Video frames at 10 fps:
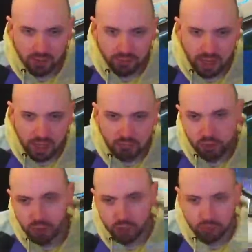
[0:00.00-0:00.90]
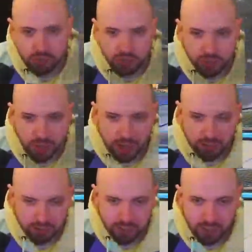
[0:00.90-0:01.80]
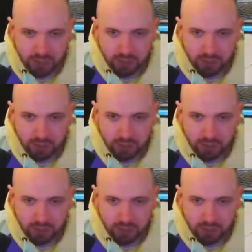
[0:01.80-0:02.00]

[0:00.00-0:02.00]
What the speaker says: Then you recover and you counter attack.